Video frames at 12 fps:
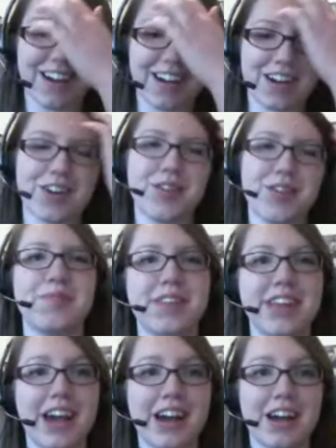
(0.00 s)

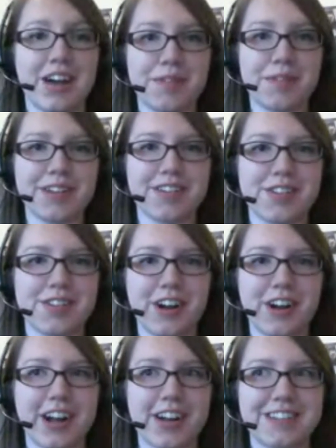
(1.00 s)
Yeah, I've been
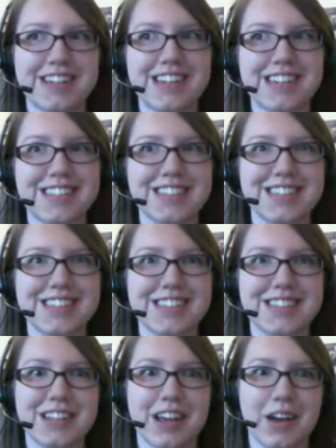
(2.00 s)
crafting
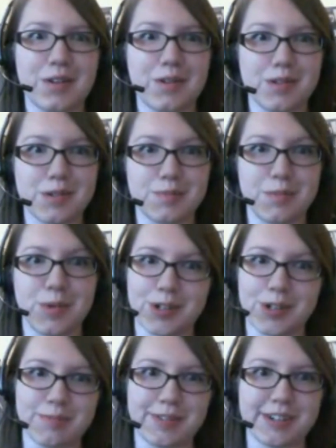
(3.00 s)
since I was
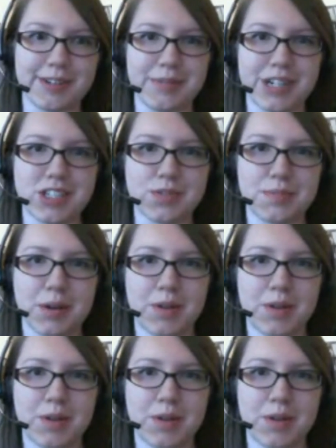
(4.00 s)
born, pretty much.